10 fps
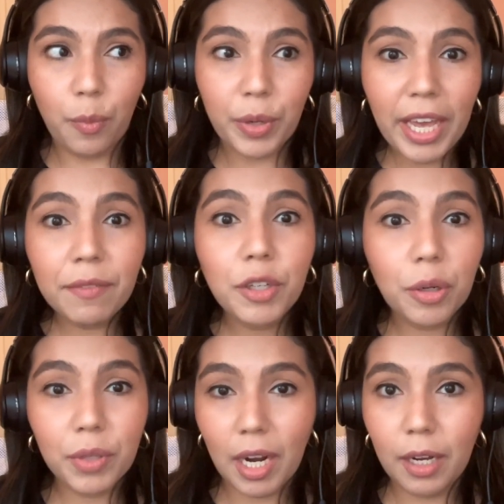We have
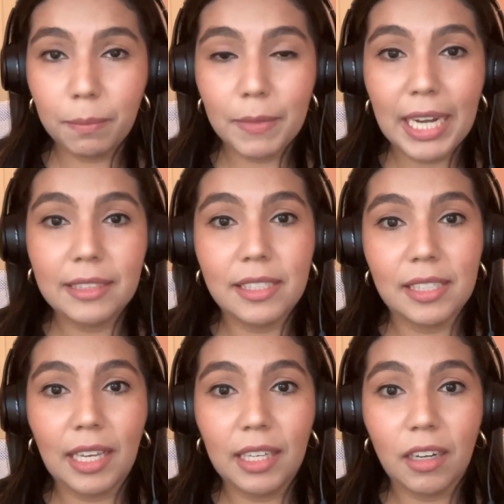grown up not
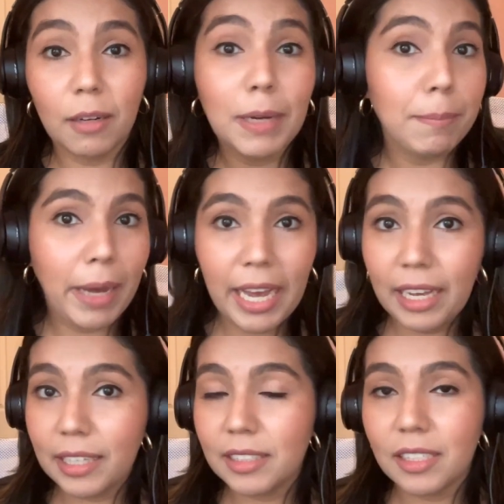seeing our
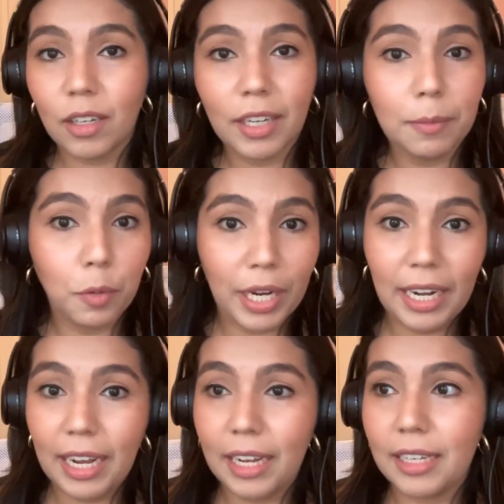mamás, our
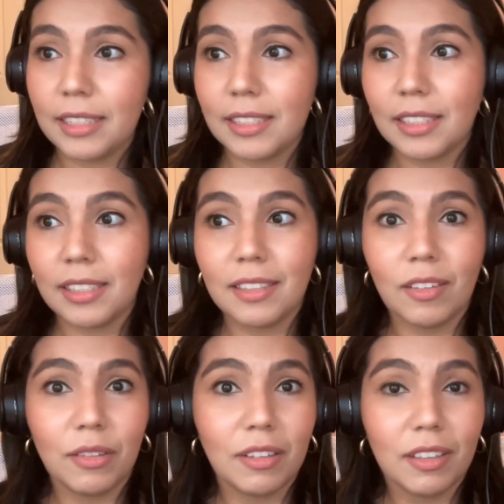abuelas,
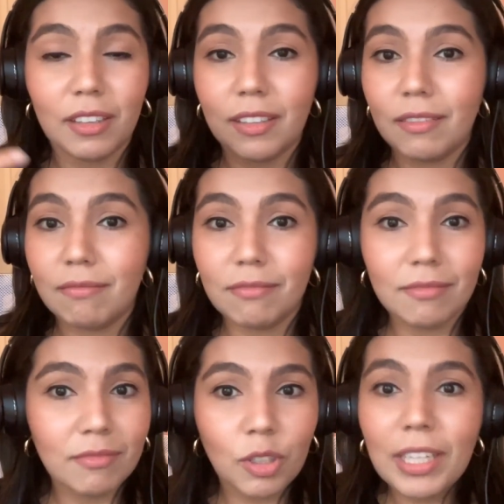or
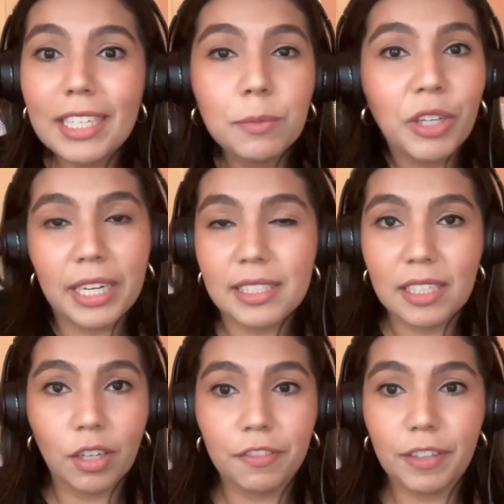todas las mujeres
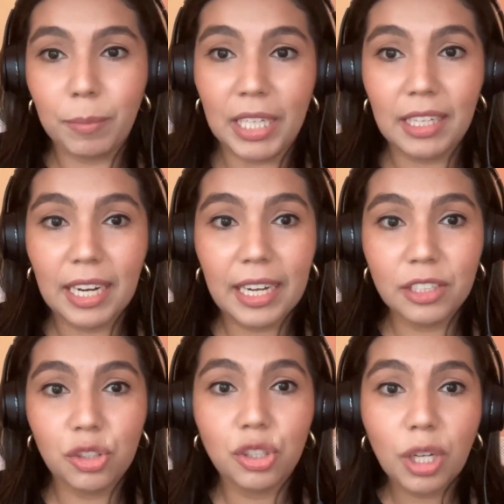in our
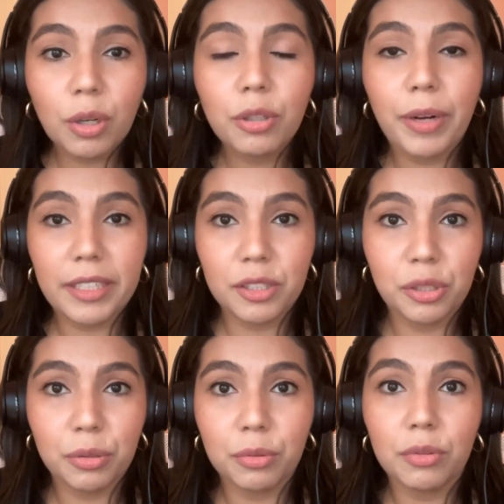familia show
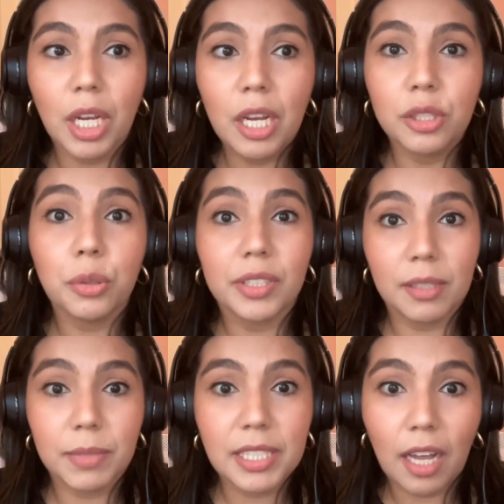gratitude towards
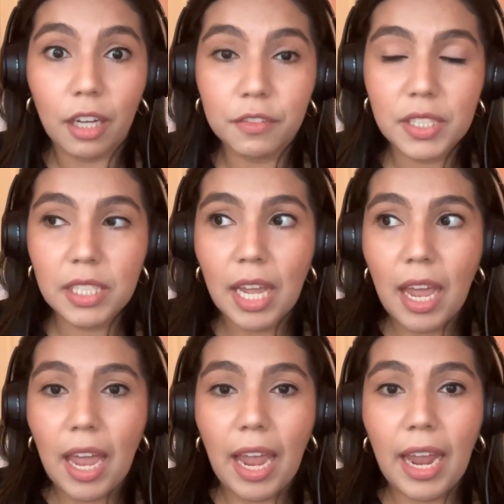themselves.
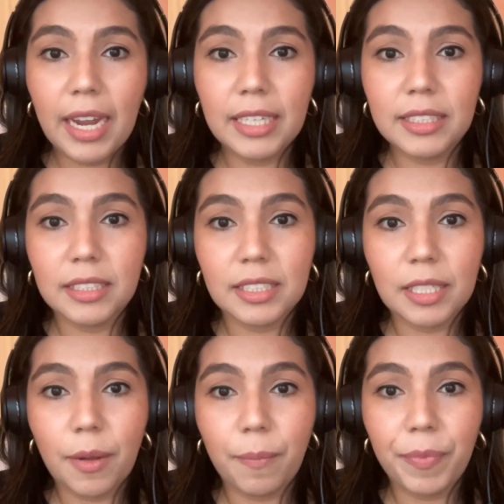And
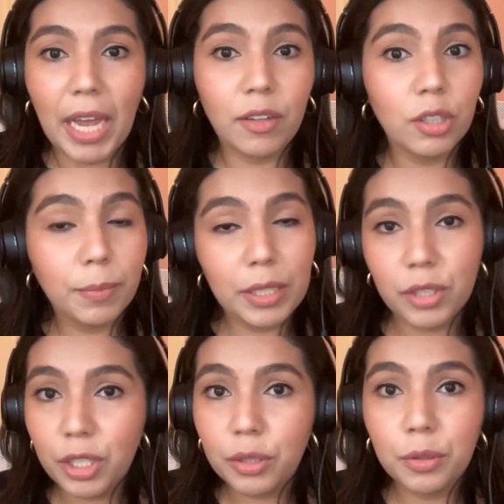I don't know
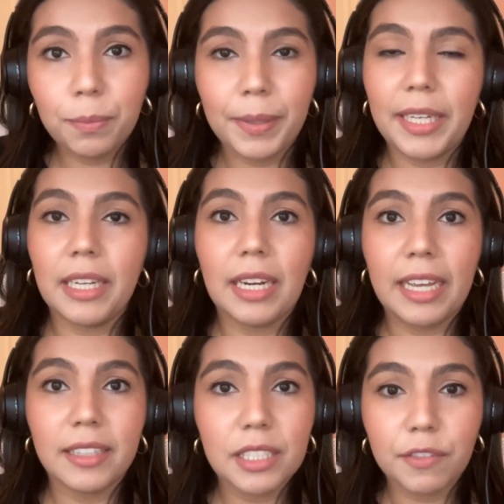about you, but
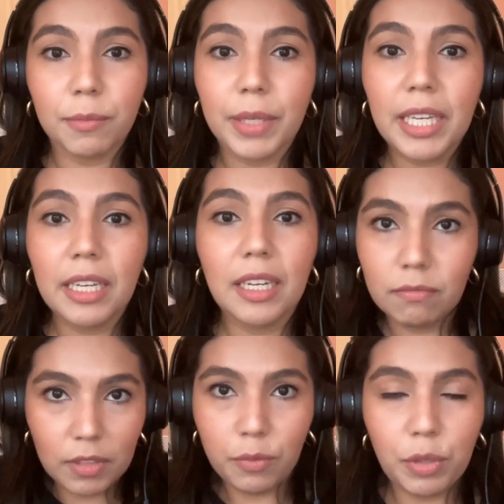at least for me,
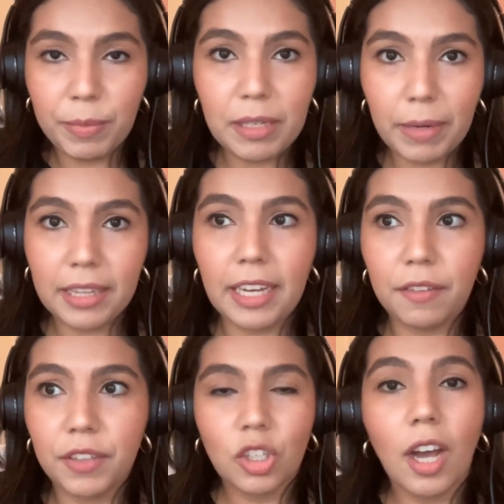the women in my
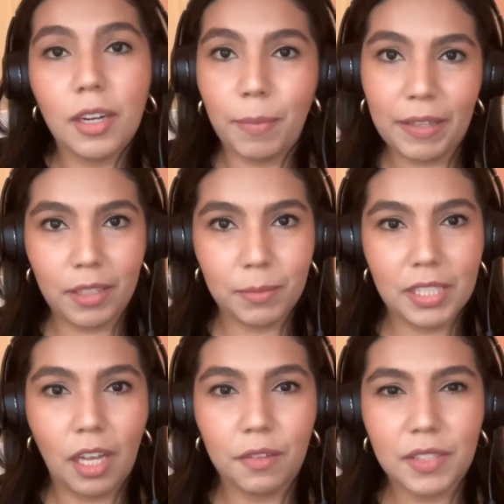life talk about
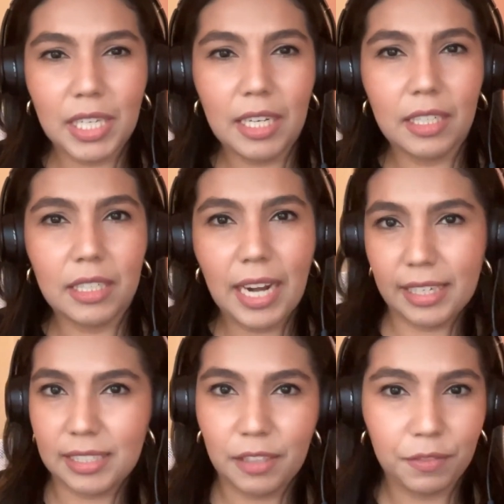themselves in a
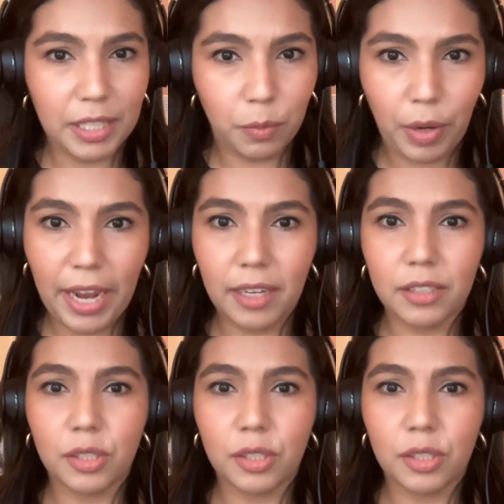negatively way.